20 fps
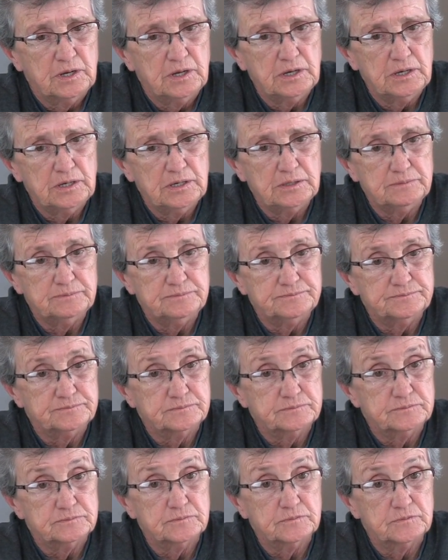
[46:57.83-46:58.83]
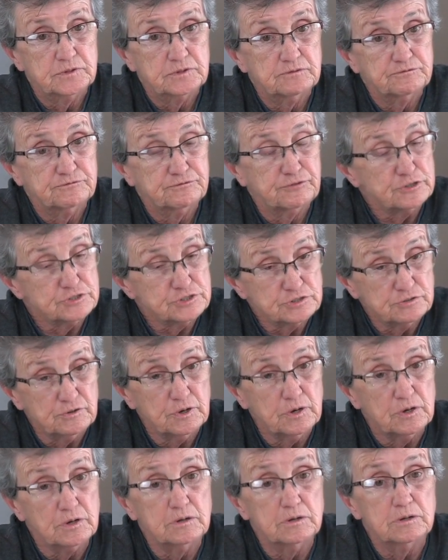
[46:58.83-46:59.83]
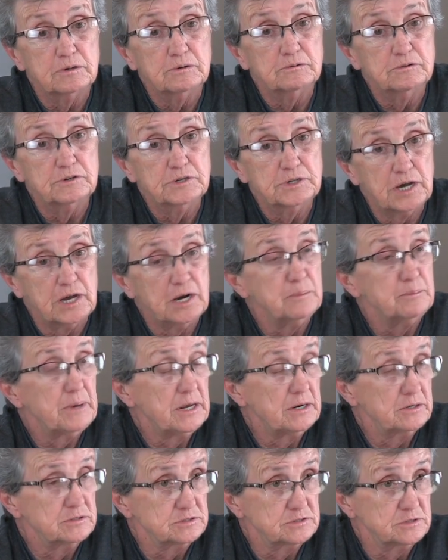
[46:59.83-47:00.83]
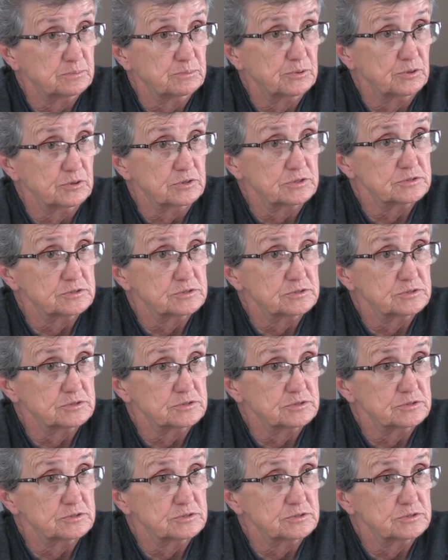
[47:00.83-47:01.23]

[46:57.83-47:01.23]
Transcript: Um, First of all, we got to balance the books.